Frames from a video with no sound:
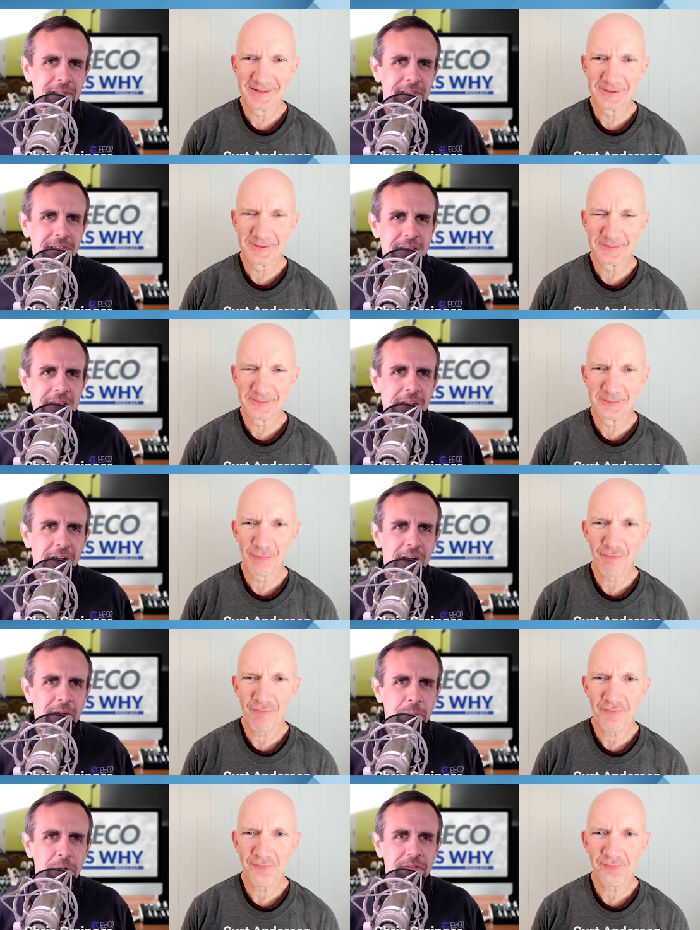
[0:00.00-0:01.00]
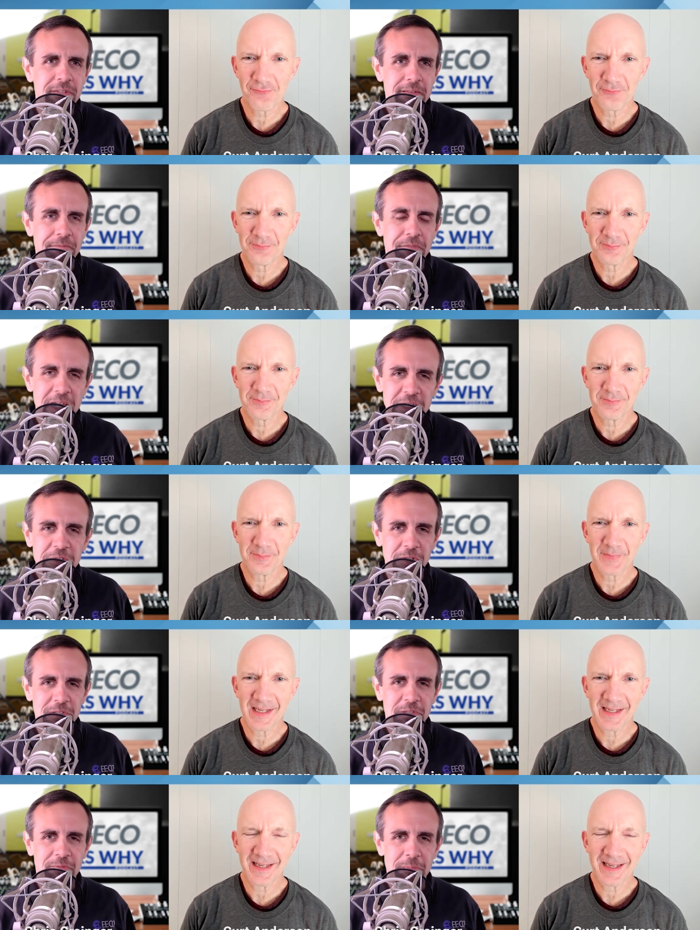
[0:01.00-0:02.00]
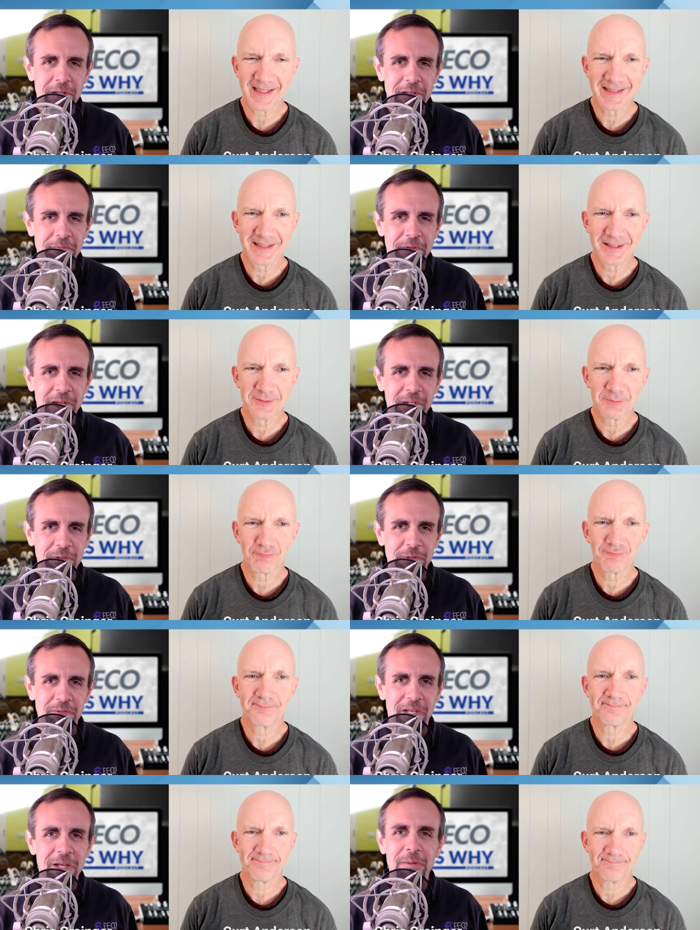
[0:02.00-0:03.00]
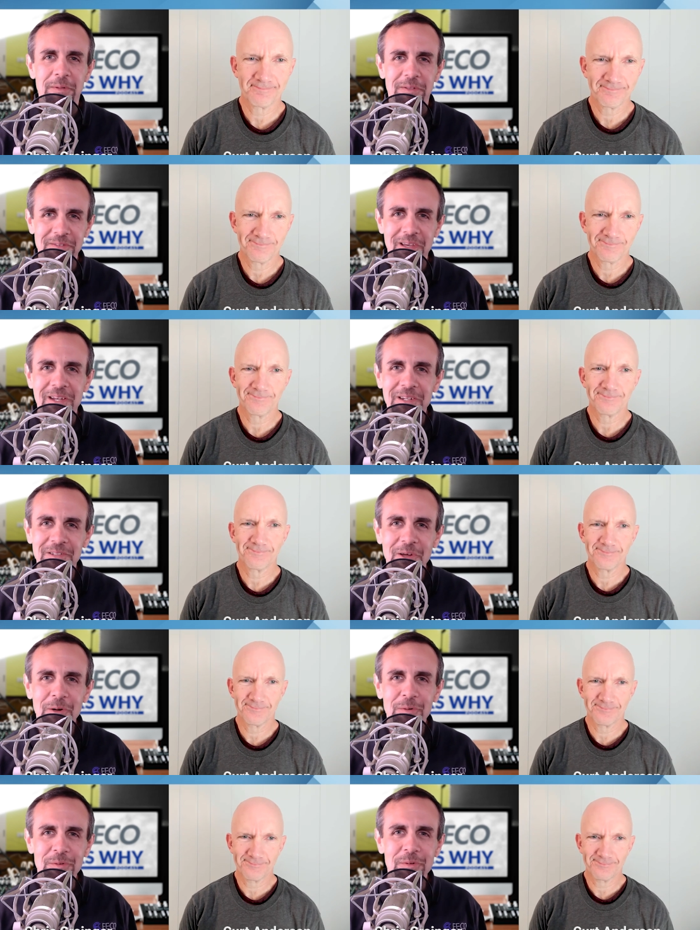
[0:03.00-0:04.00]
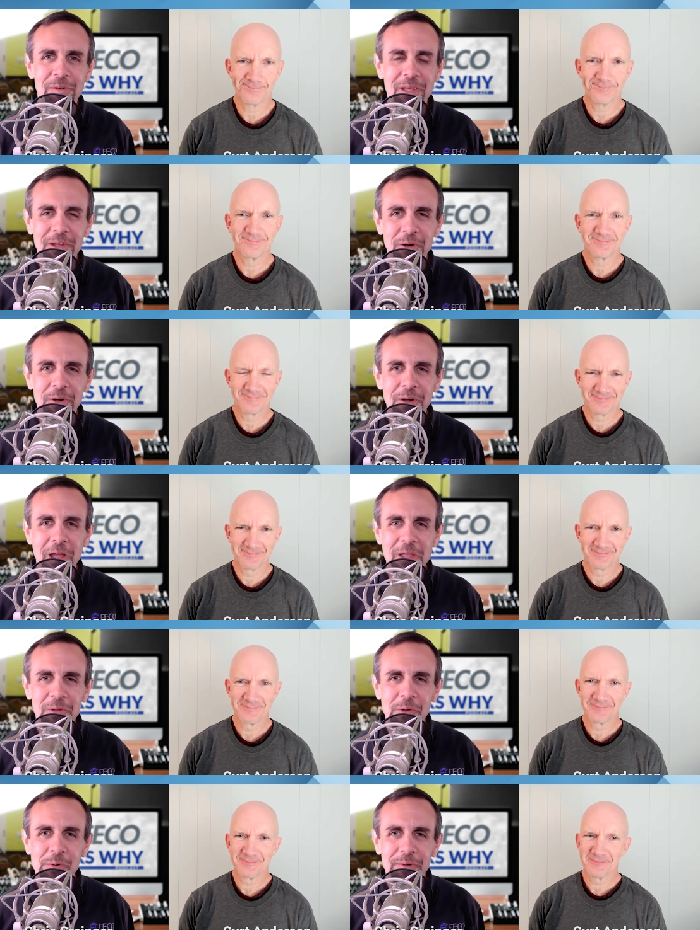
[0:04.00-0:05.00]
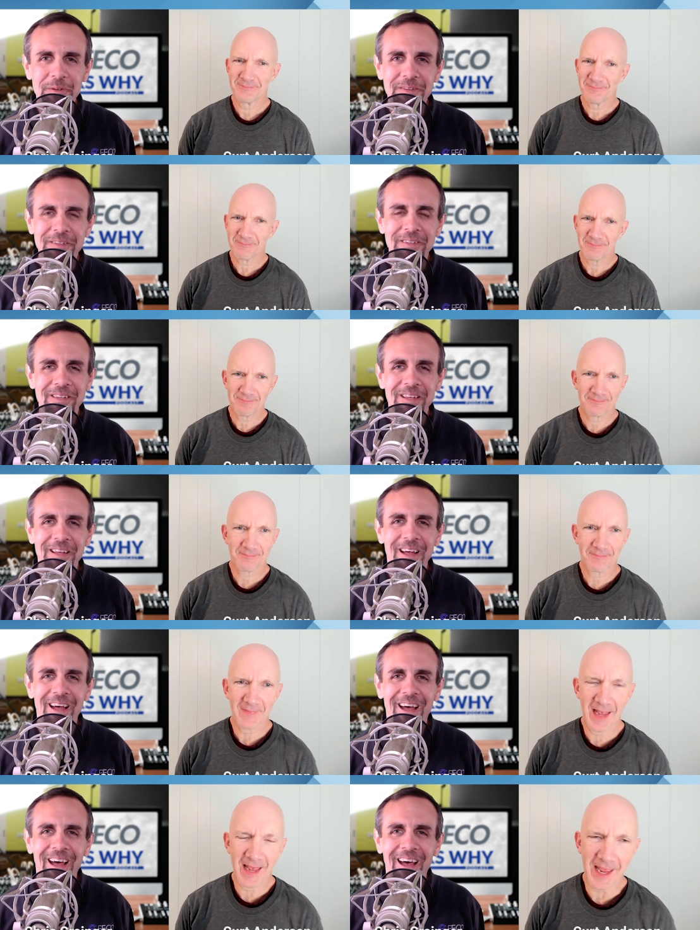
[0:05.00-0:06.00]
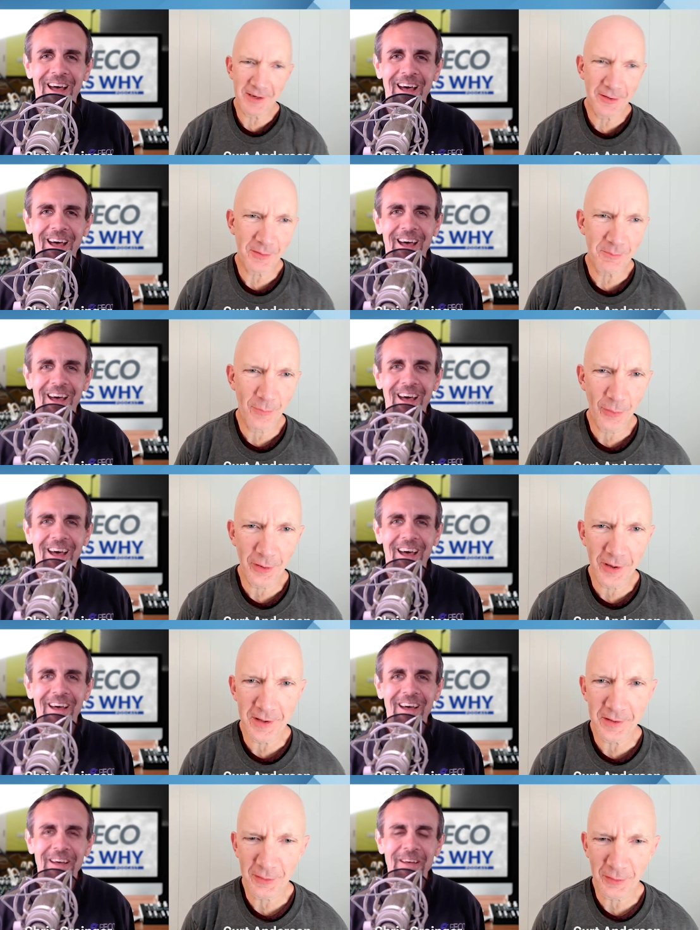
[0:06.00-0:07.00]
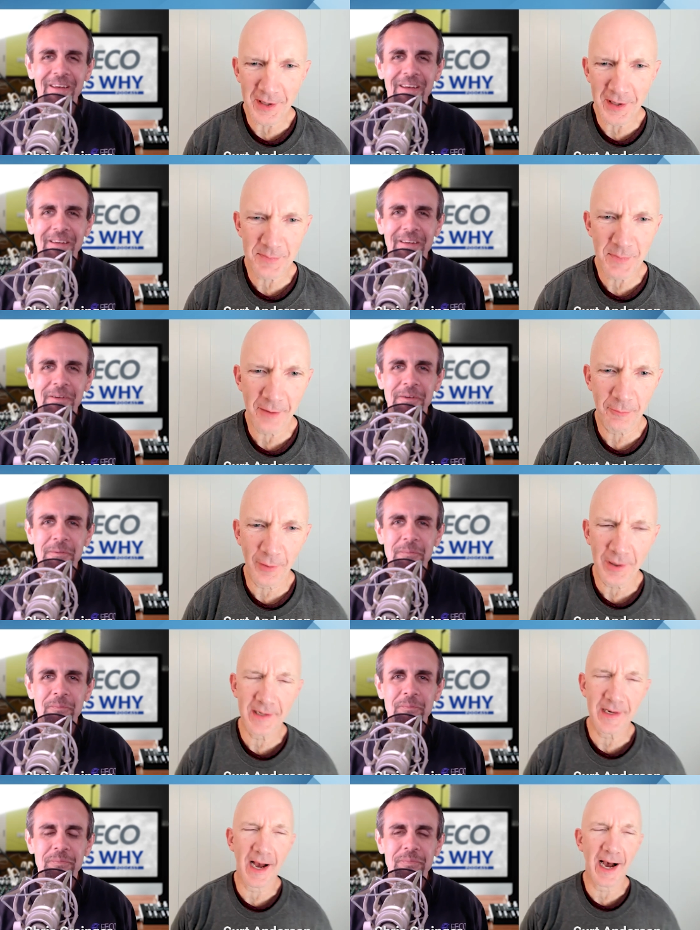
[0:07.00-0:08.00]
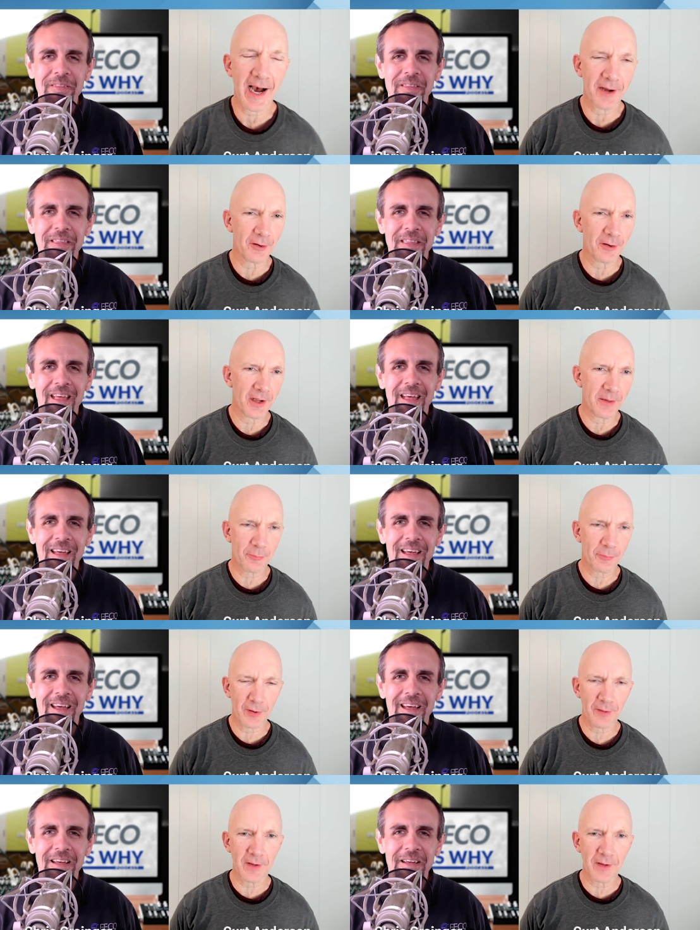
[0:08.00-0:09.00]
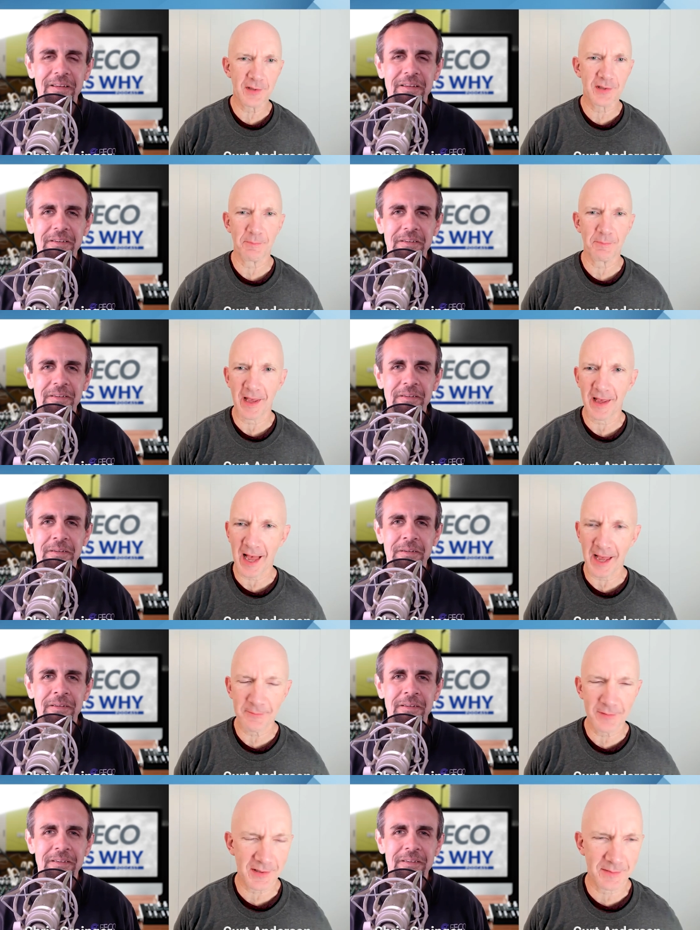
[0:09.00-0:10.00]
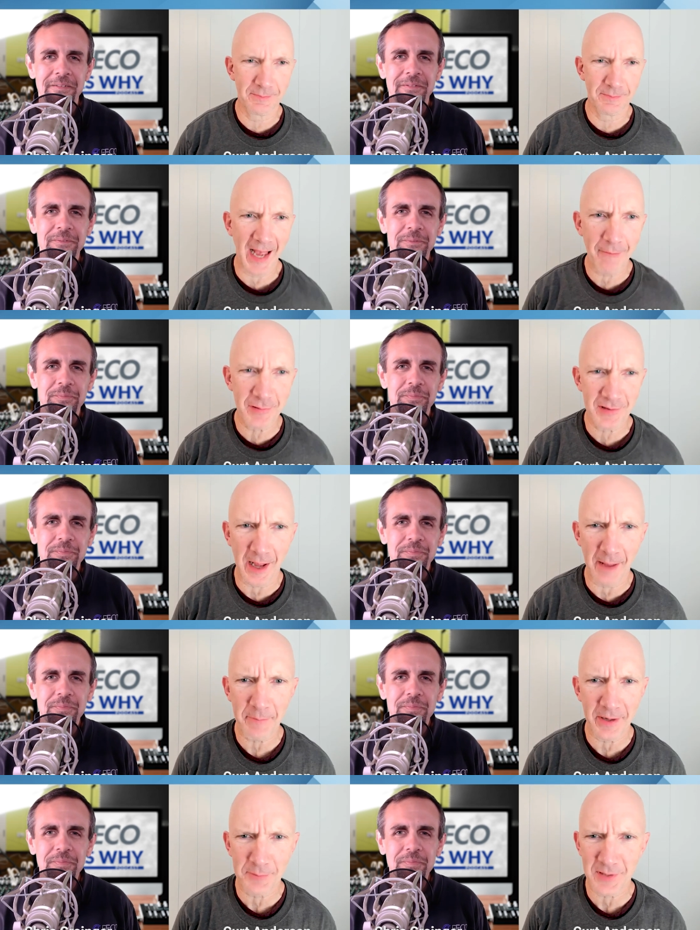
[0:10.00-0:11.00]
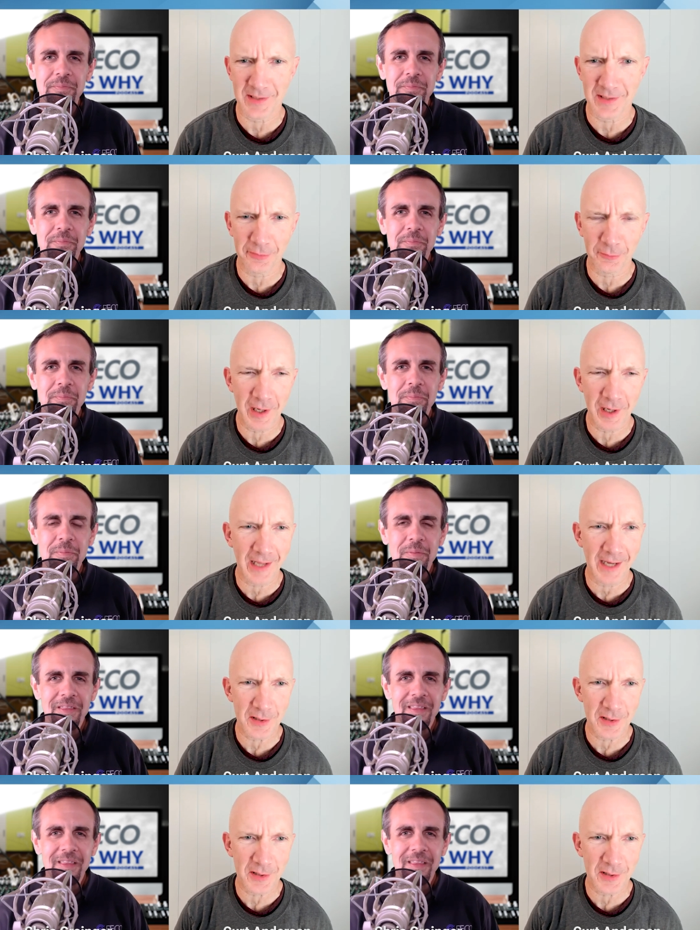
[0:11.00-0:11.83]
Speaker 1: it says e-commerce evangelist for manufacturers. I'm excited to talk with you today, Kurt. How you doing?
Speaker 2: Hey, good morning, Chris. Man, what an honor and privilege. Man, I just, I was, I've been up since like three o'clock